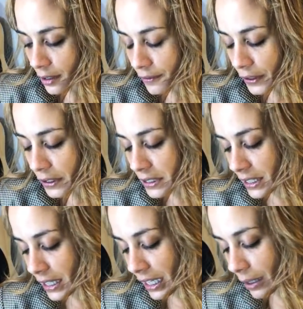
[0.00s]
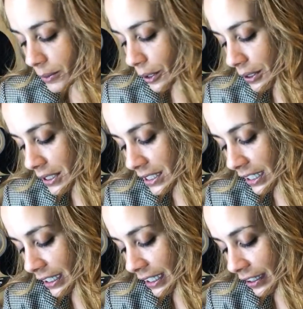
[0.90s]
First thing I'm
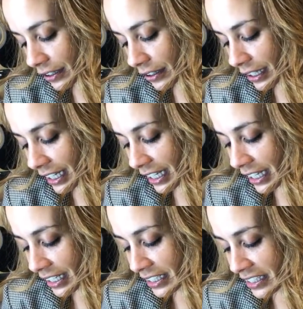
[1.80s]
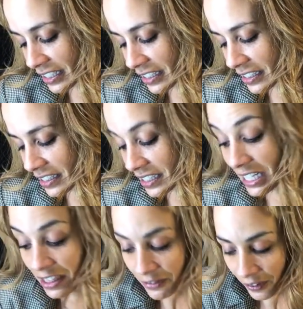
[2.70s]
noticing here is
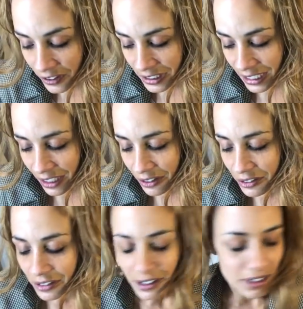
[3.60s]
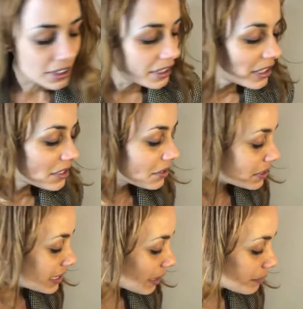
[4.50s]
teeth falling out. So
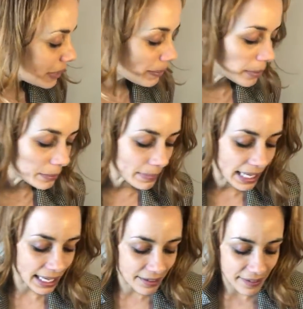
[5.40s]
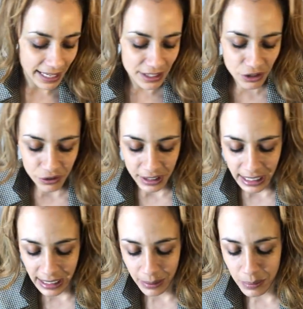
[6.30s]
some people may have had
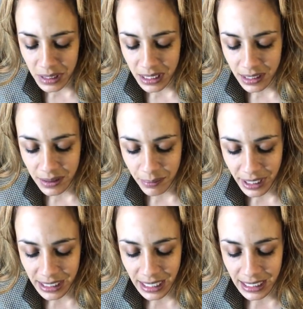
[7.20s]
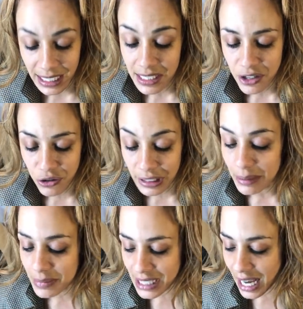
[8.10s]
dreams, because this is a
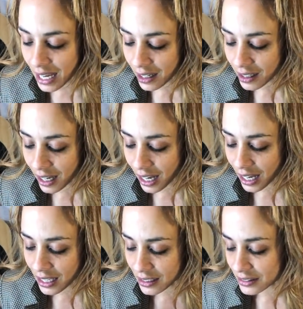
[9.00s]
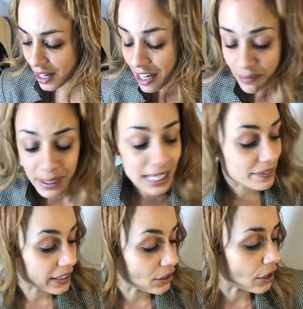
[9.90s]
dream deck, and I've been
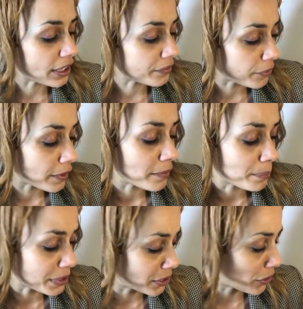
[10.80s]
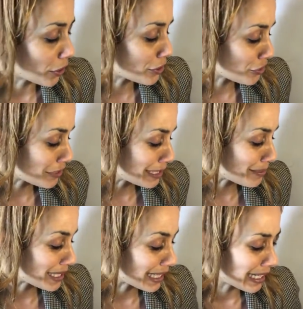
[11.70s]
having a lot of bizarre
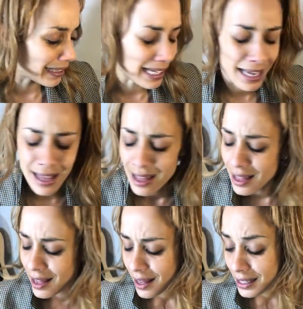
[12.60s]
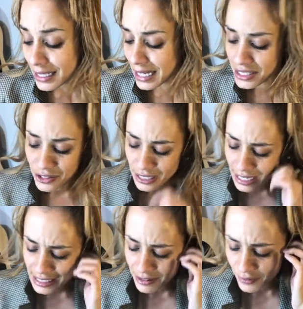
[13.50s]
dreams lately.
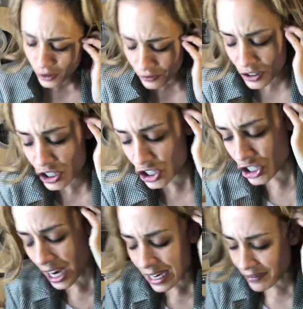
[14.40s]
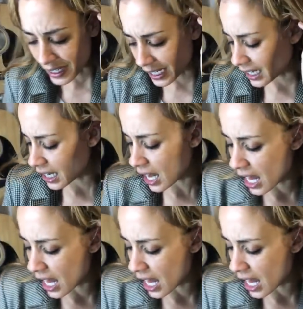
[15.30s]
Yesterday's involved shaving.